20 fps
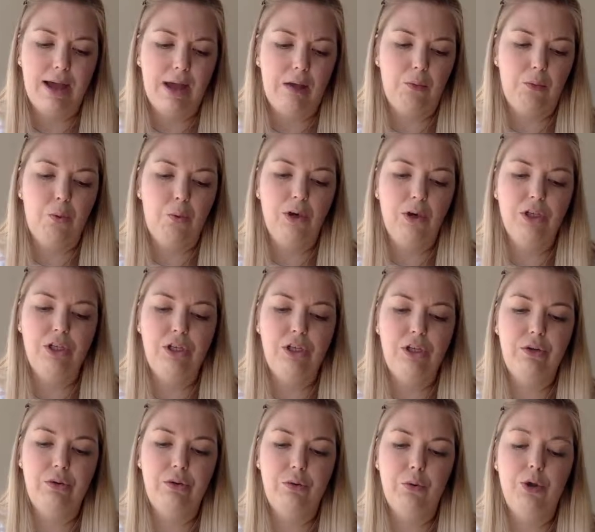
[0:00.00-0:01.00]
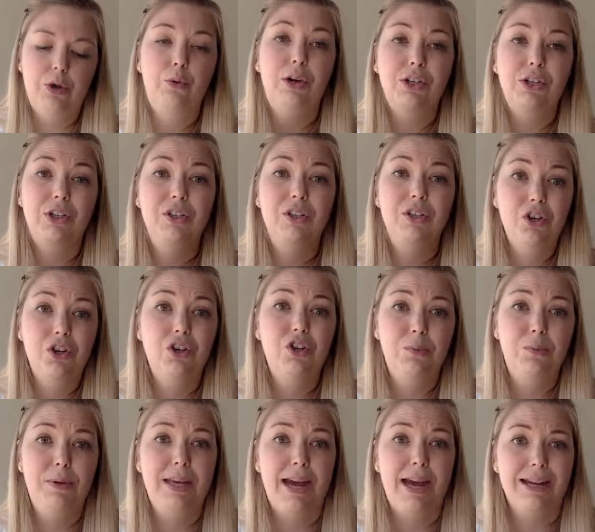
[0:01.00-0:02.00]
What questions should you
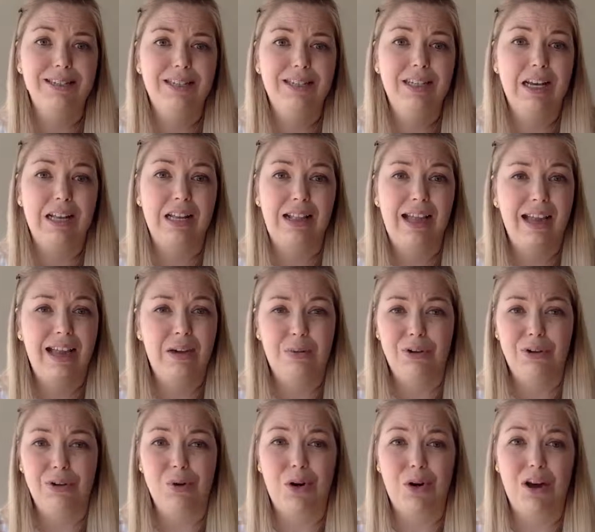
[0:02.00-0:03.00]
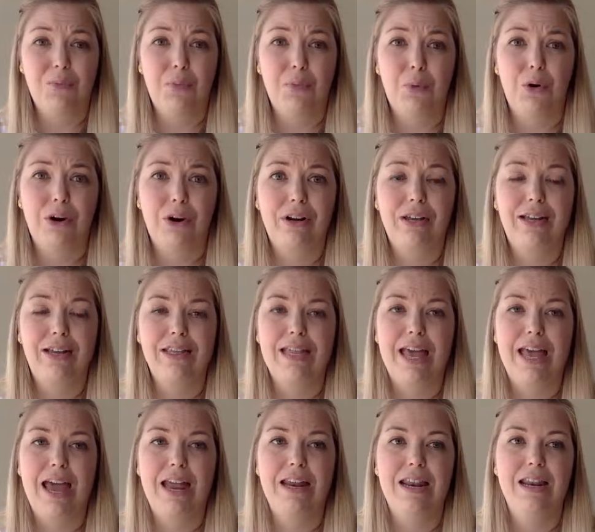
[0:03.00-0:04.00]
be asking a client when you onboard? And
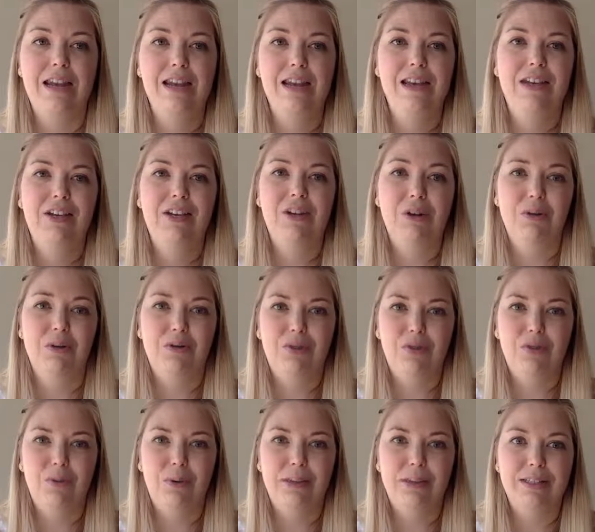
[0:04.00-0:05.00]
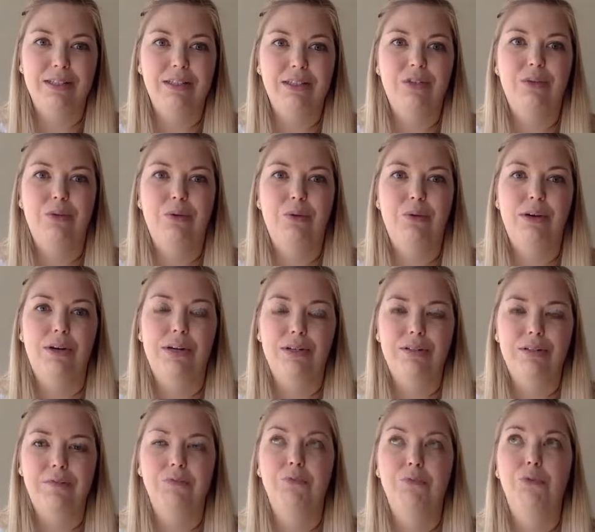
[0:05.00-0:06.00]
then, 2 months into a
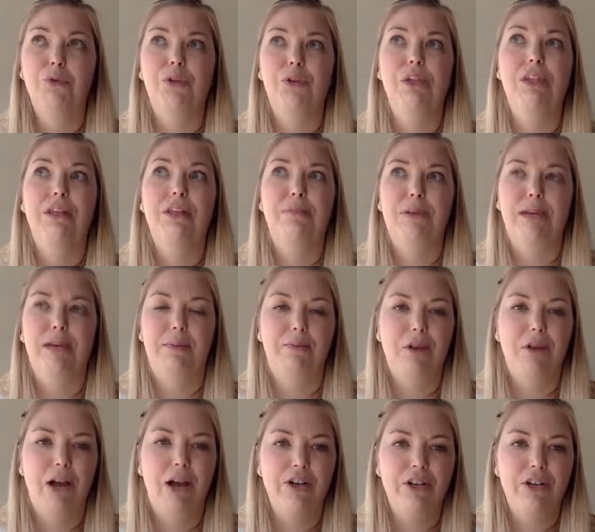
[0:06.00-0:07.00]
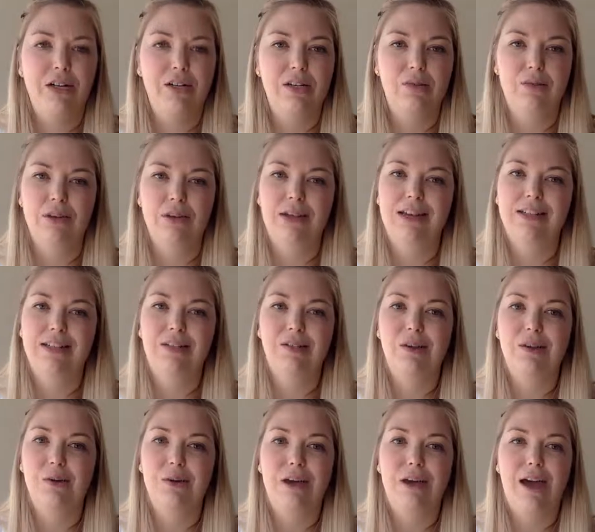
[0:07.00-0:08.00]
really big project, you realize you
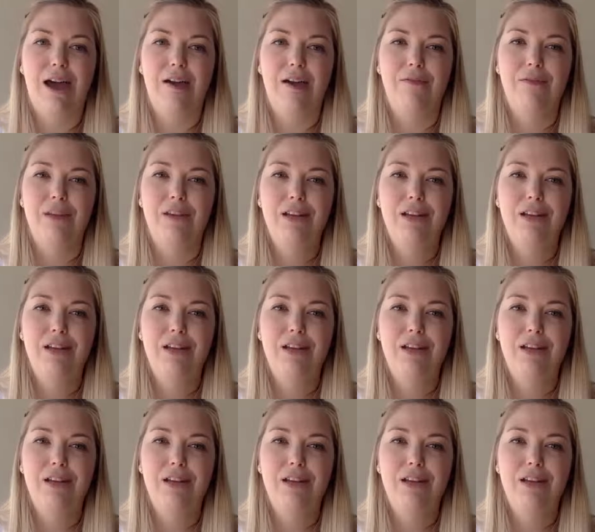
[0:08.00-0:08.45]
don't have,